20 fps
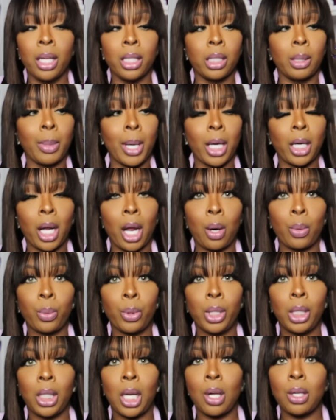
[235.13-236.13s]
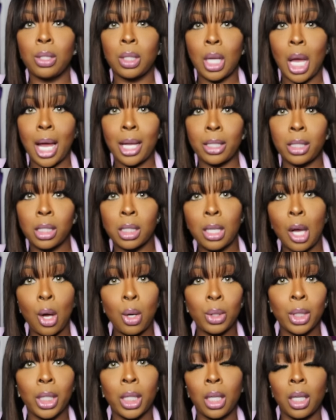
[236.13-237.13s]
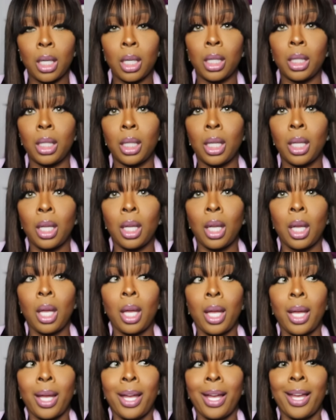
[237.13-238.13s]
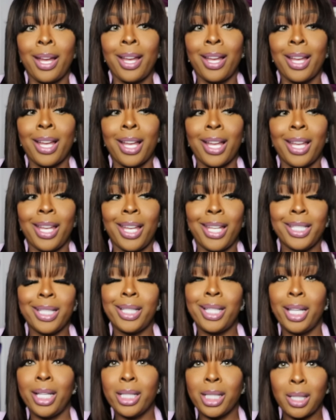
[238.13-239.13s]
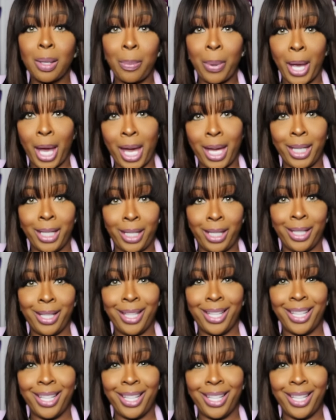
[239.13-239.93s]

The bottle got real low, so I sold it on anticipating